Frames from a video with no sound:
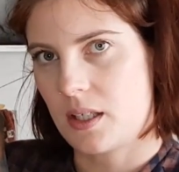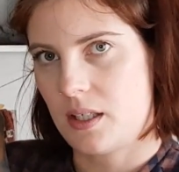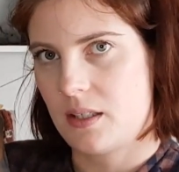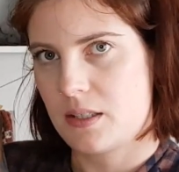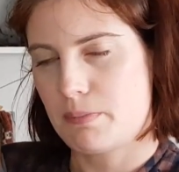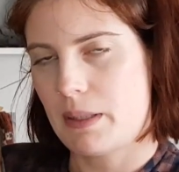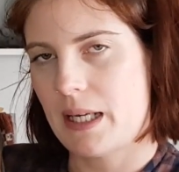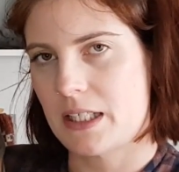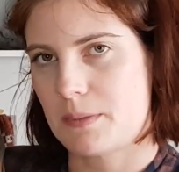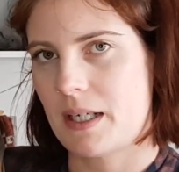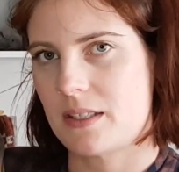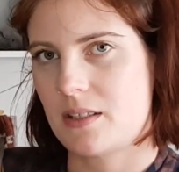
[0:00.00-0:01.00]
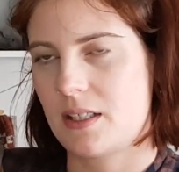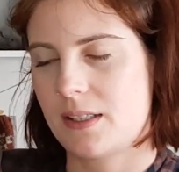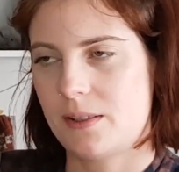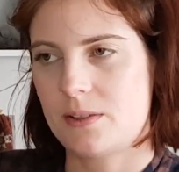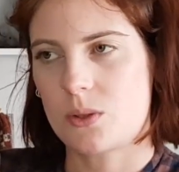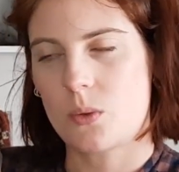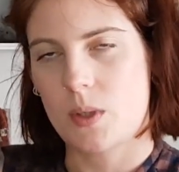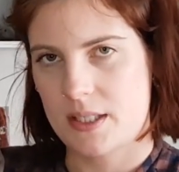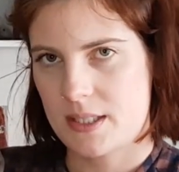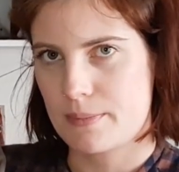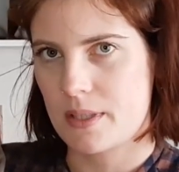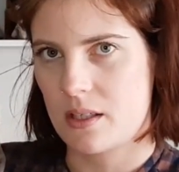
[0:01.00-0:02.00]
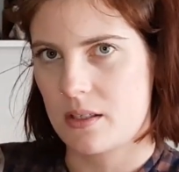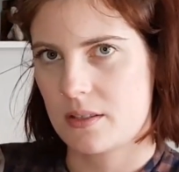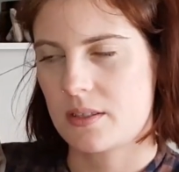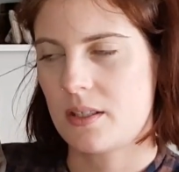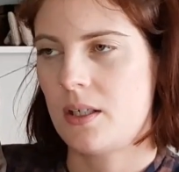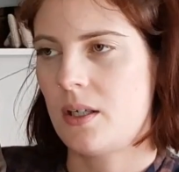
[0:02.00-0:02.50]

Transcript: in this plaid pattern that looked quite smart